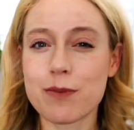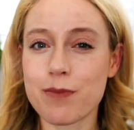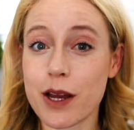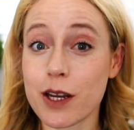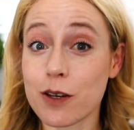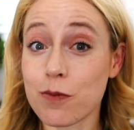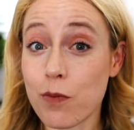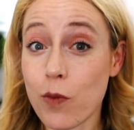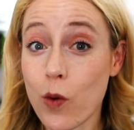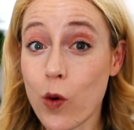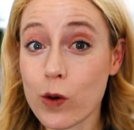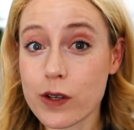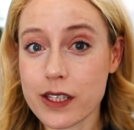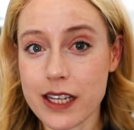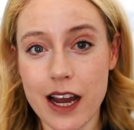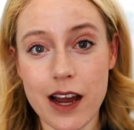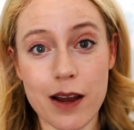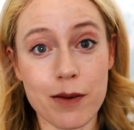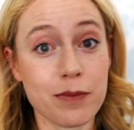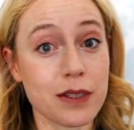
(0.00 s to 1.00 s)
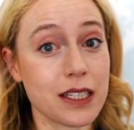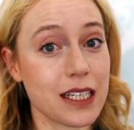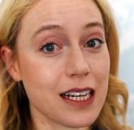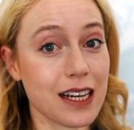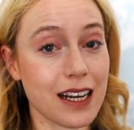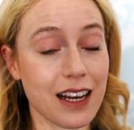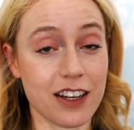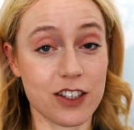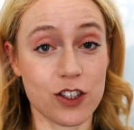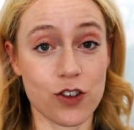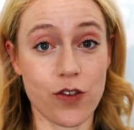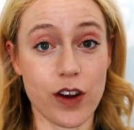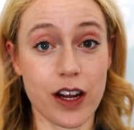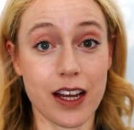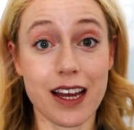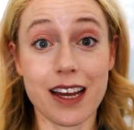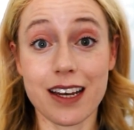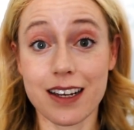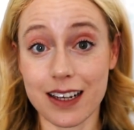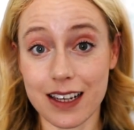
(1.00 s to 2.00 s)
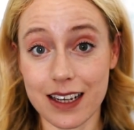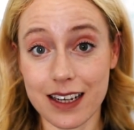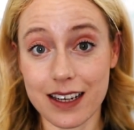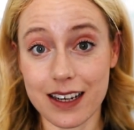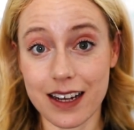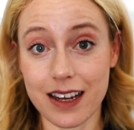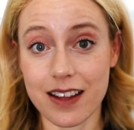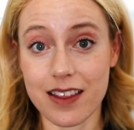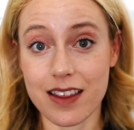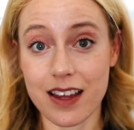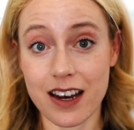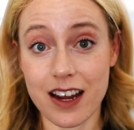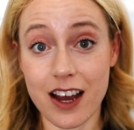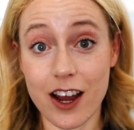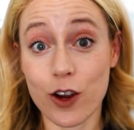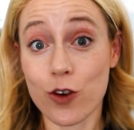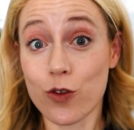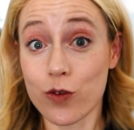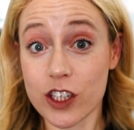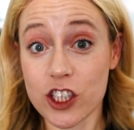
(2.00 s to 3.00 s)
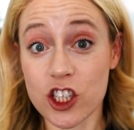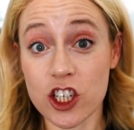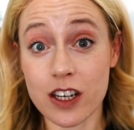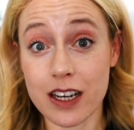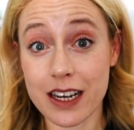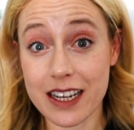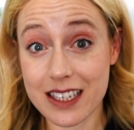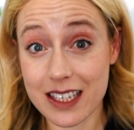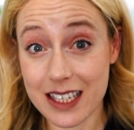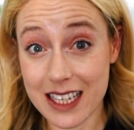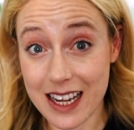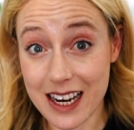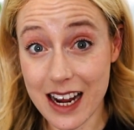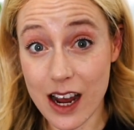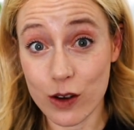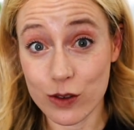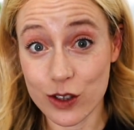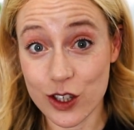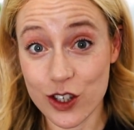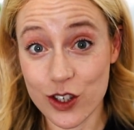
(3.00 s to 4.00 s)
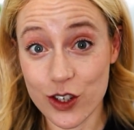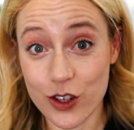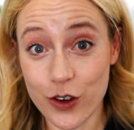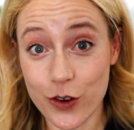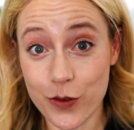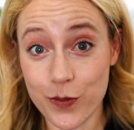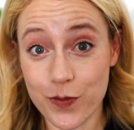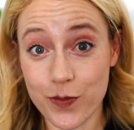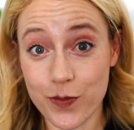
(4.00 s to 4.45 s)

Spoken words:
spend more time decluttering and cleaning than I originally set out to do.